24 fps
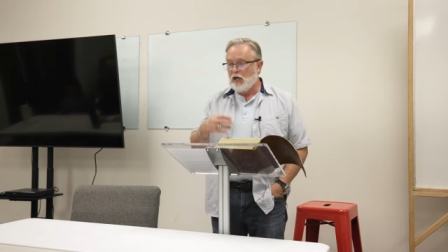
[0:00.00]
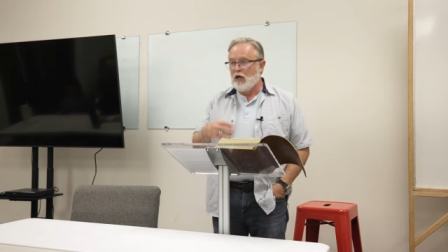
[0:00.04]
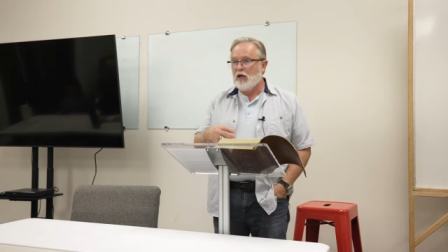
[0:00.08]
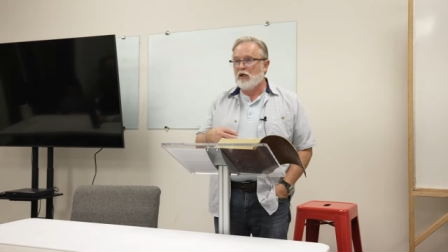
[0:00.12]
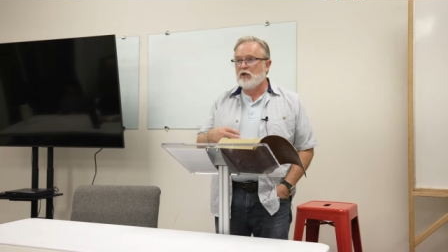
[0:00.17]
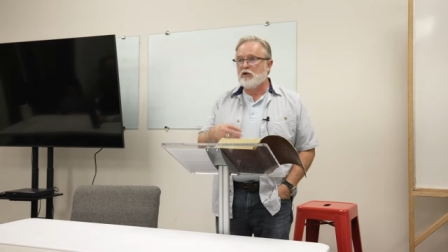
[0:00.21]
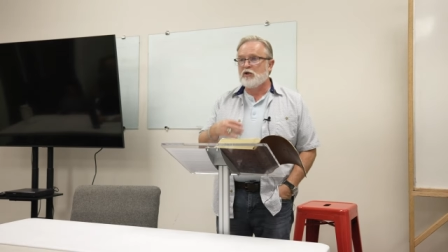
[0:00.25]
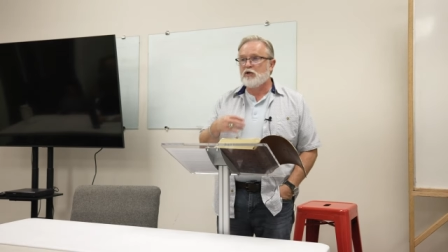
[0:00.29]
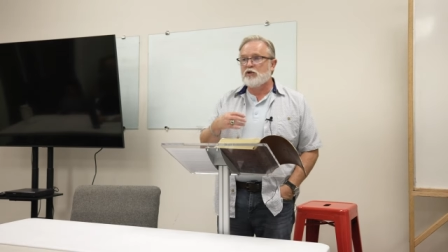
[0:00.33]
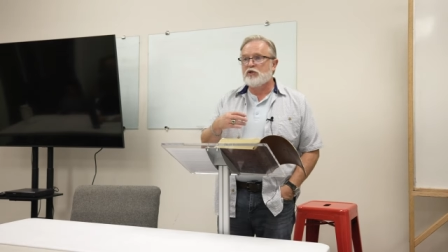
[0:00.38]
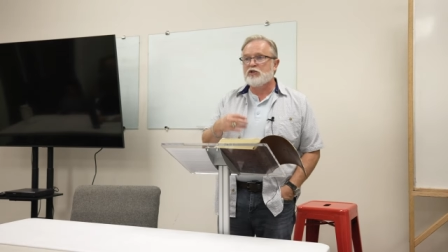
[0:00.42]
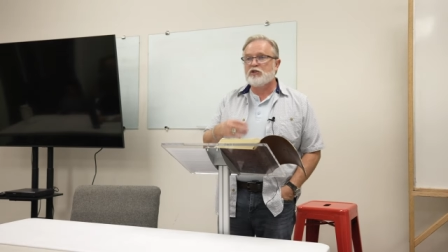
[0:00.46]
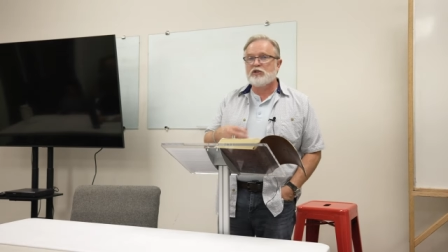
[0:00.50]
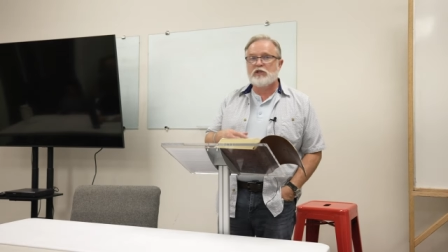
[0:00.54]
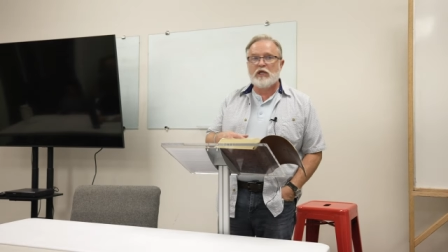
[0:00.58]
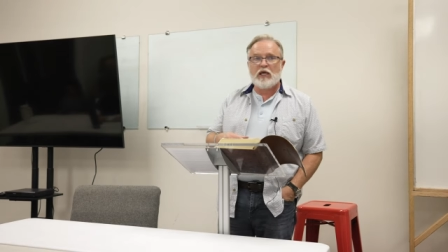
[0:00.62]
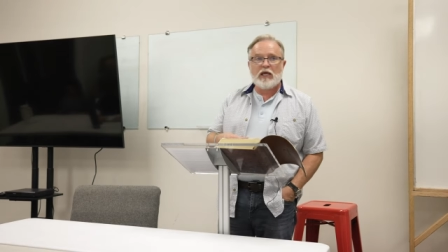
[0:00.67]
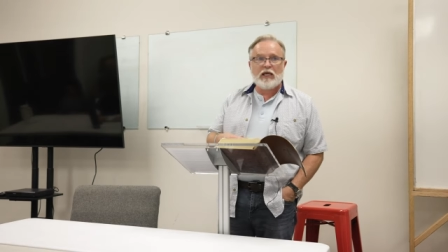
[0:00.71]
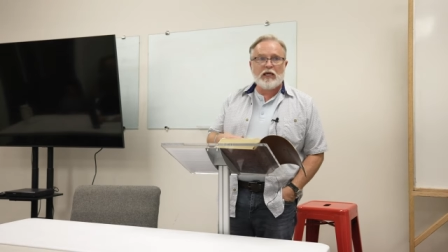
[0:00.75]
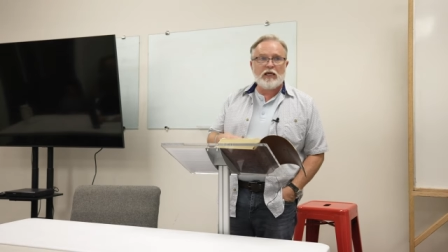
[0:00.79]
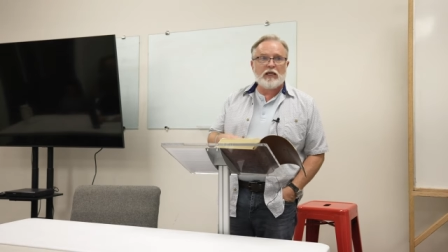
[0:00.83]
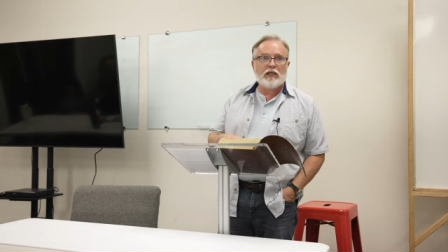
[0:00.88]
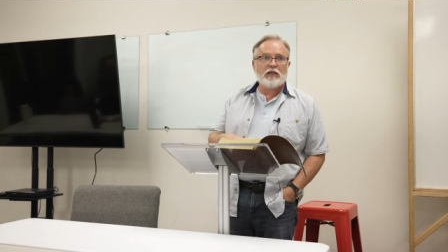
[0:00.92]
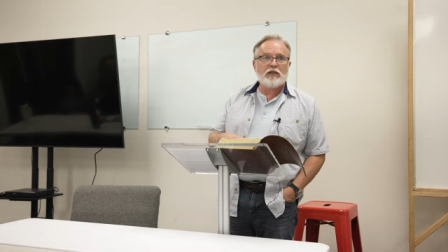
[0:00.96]

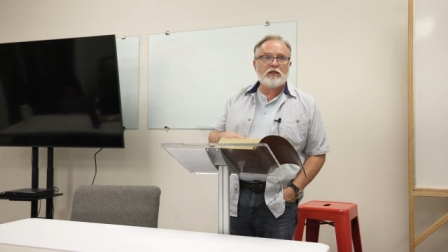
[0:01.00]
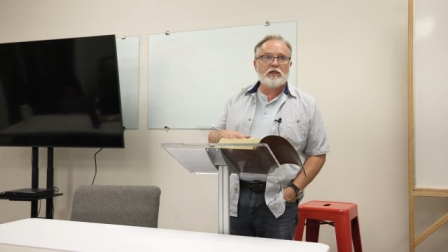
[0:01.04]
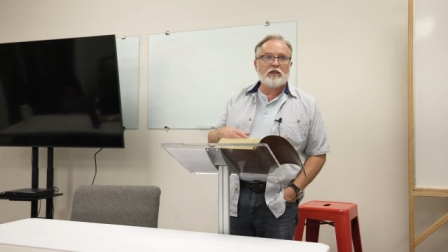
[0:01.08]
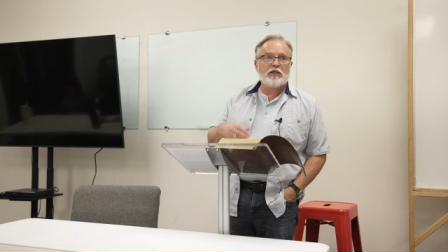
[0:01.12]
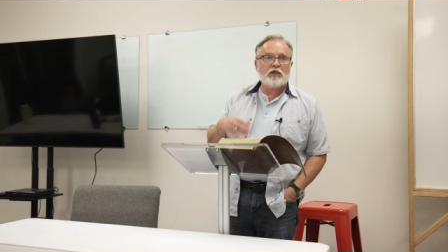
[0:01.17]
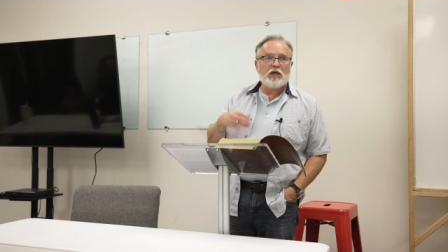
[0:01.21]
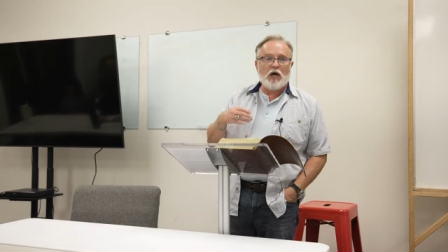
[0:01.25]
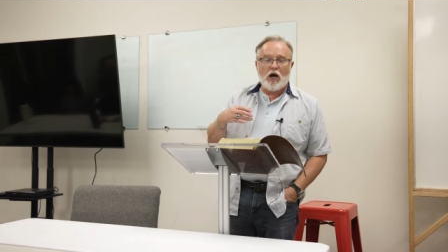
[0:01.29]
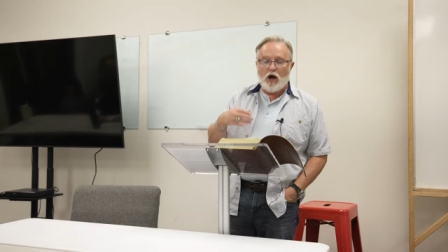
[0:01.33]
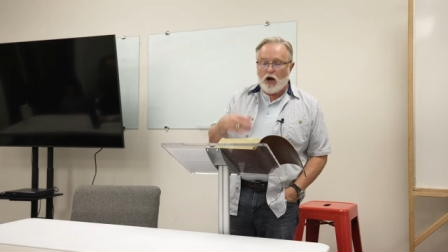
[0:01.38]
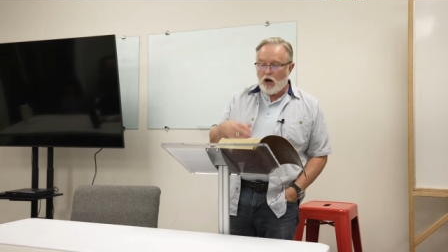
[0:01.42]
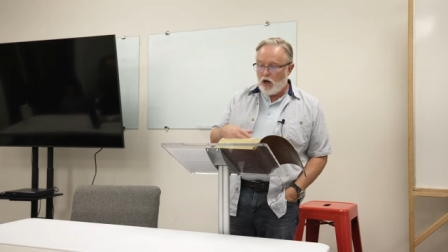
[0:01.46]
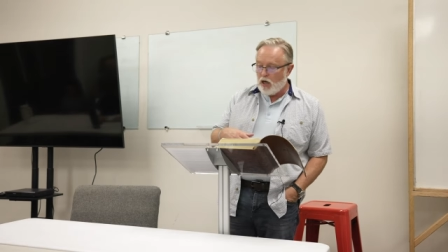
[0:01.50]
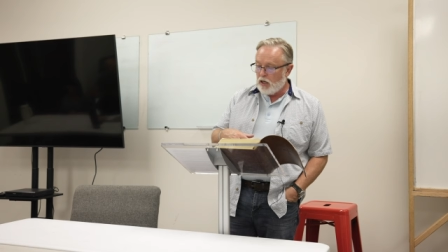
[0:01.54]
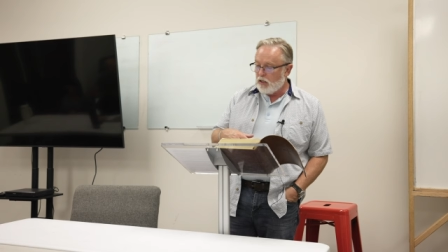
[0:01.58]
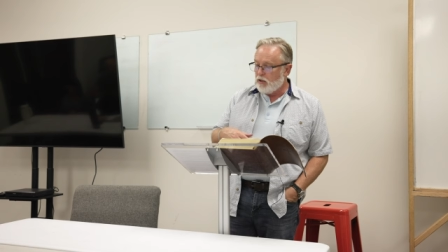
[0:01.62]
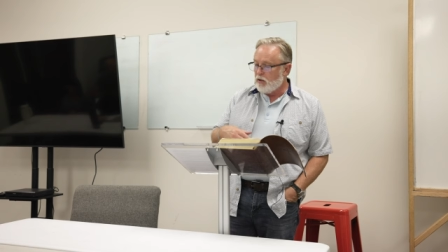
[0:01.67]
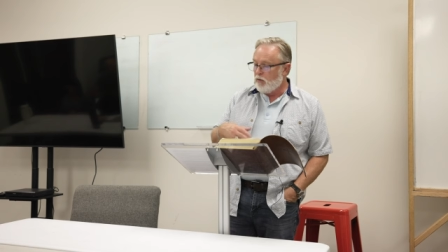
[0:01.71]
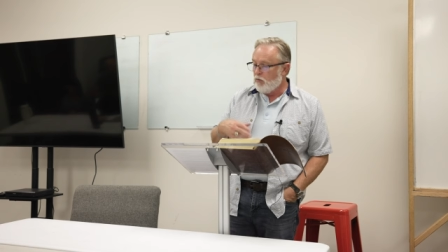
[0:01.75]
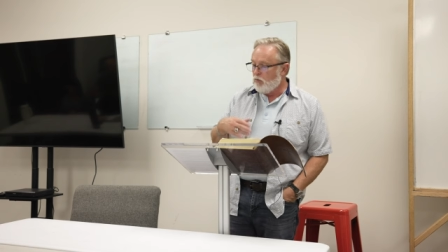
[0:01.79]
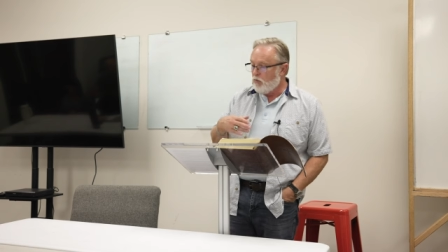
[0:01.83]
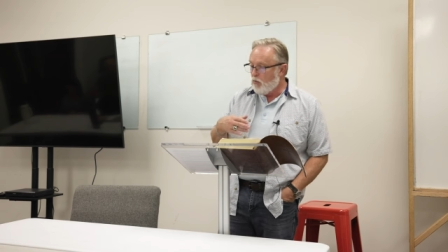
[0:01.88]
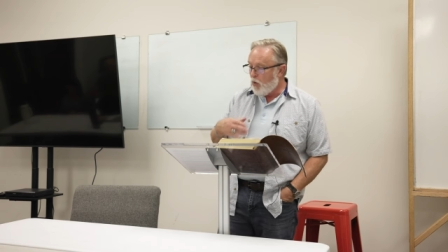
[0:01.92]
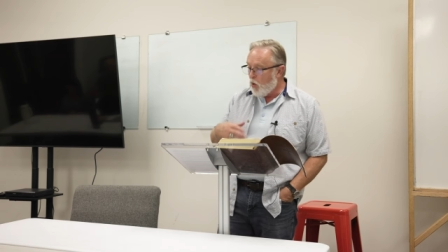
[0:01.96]
understand
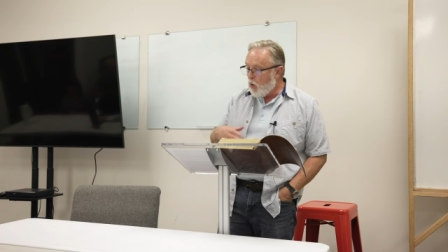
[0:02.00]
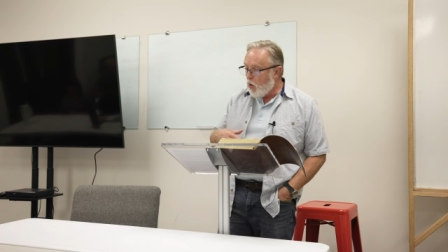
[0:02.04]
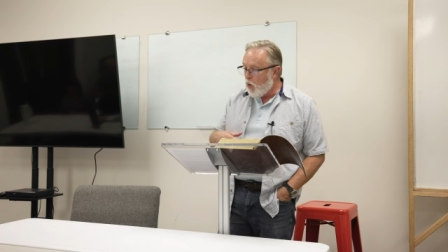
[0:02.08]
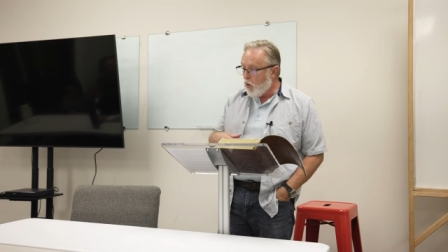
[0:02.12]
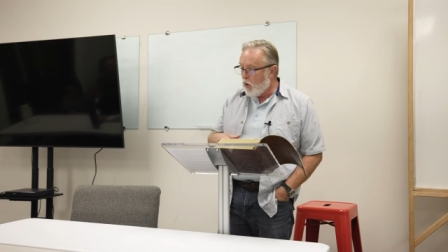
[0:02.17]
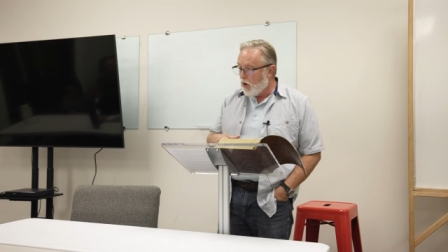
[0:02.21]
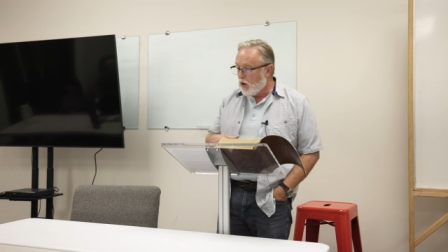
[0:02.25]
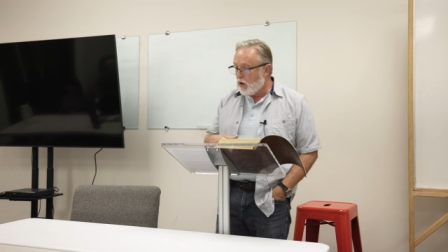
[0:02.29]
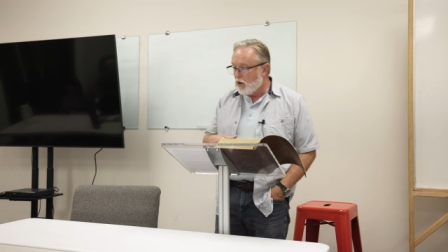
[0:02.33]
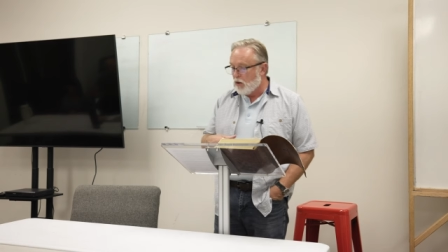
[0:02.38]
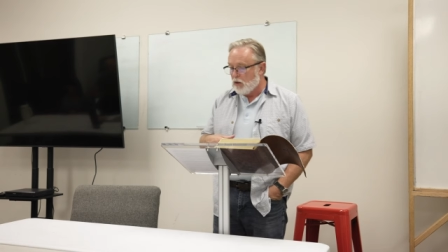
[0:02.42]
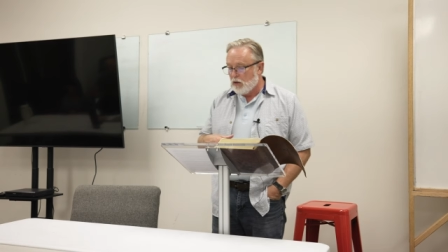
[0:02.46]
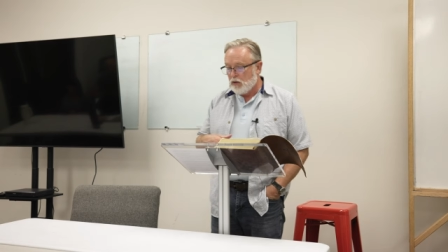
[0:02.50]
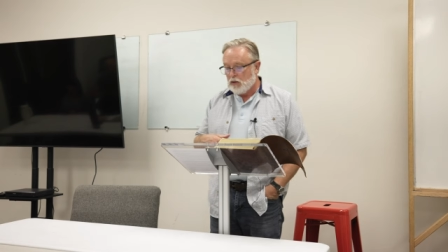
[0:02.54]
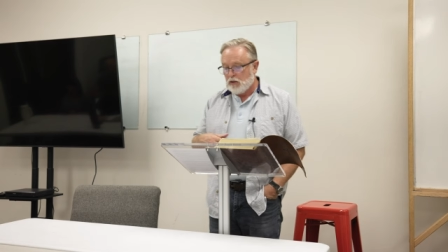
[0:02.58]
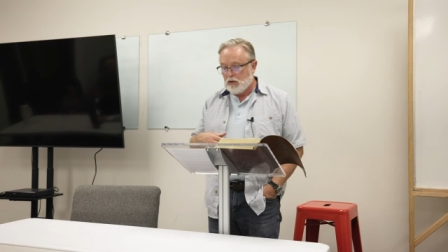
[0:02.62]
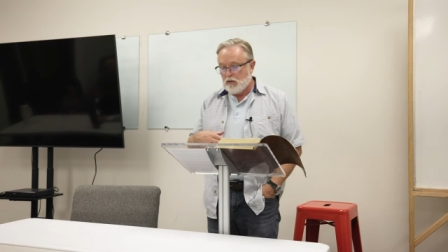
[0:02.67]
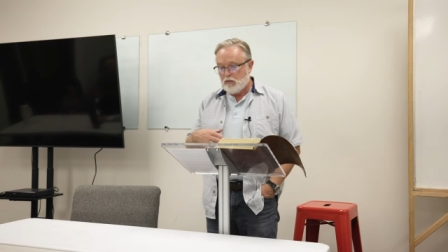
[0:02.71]
God more